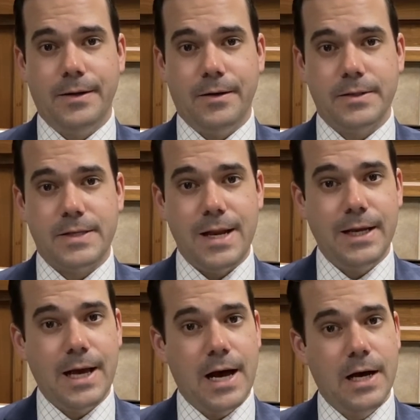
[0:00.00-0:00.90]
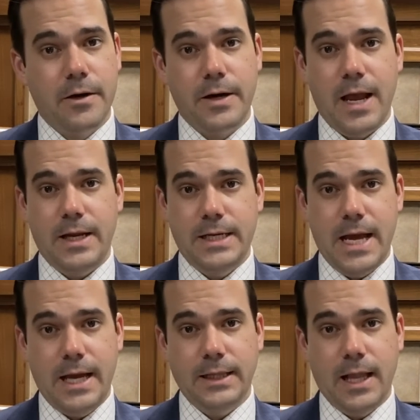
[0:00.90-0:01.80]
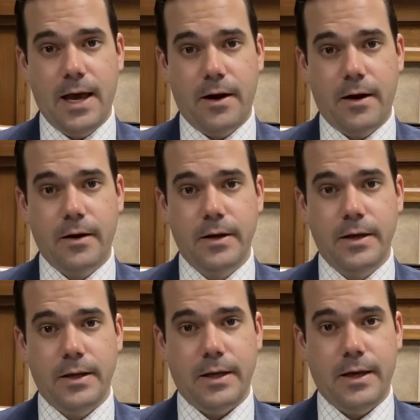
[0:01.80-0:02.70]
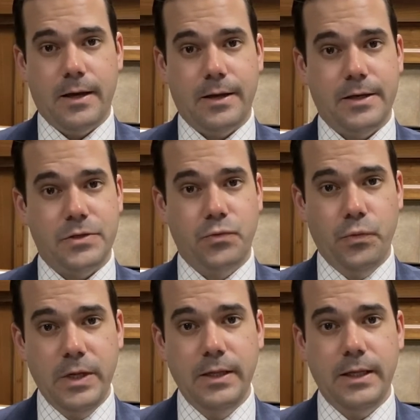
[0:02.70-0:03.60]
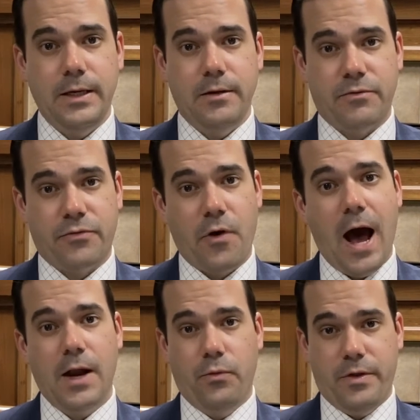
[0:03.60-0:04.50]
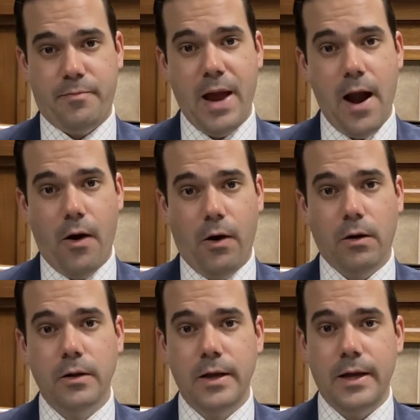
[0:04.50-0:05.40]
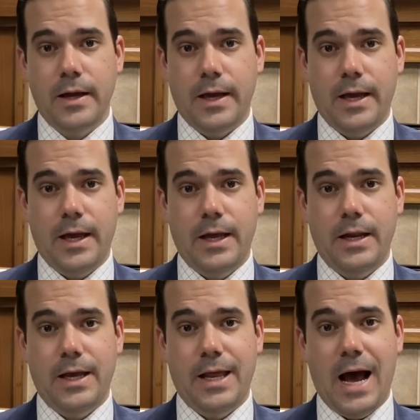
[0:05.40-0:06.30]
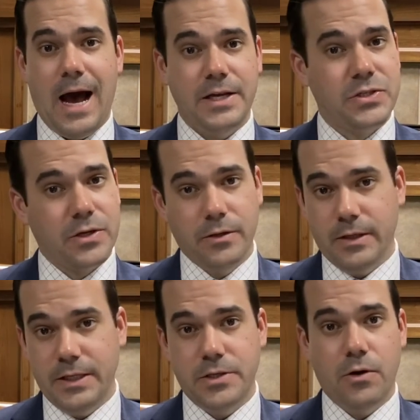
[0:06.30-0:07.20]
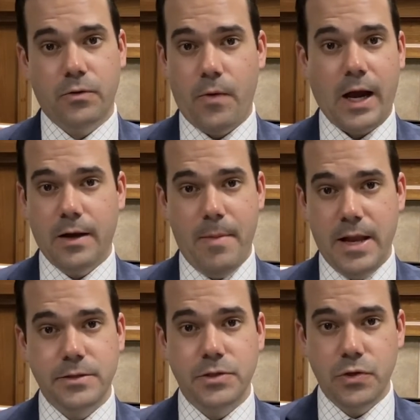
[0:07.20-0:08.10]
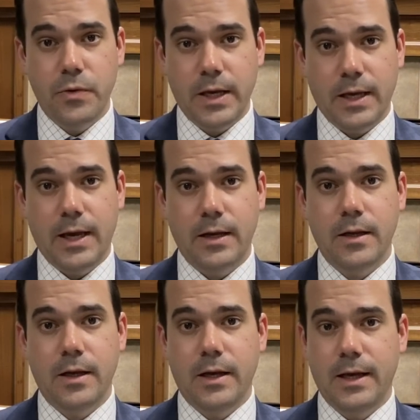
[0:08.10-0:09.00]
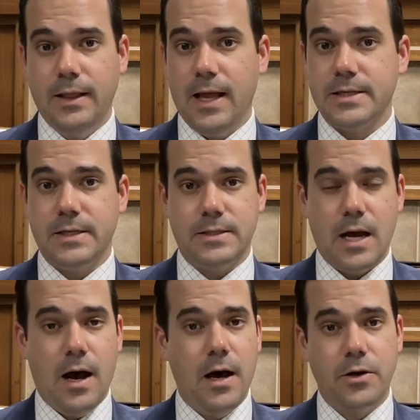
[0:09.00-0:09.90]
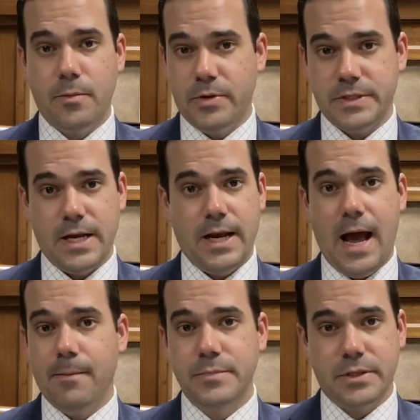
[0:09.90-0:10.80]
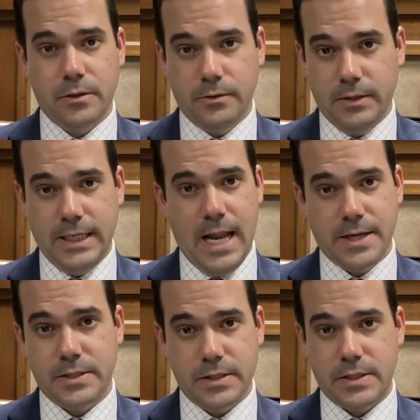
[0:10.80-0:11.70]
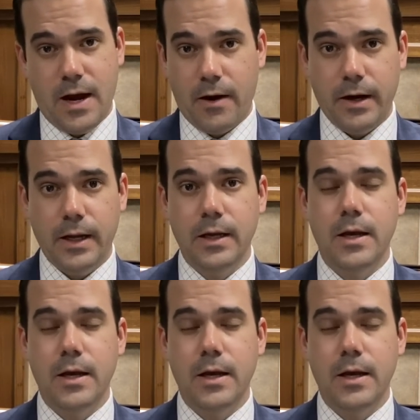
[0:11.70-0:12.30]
sending a 180-day letter is really fraught with peril, and I certainly don't recommend doing it unless it's 100% absolutely necessary.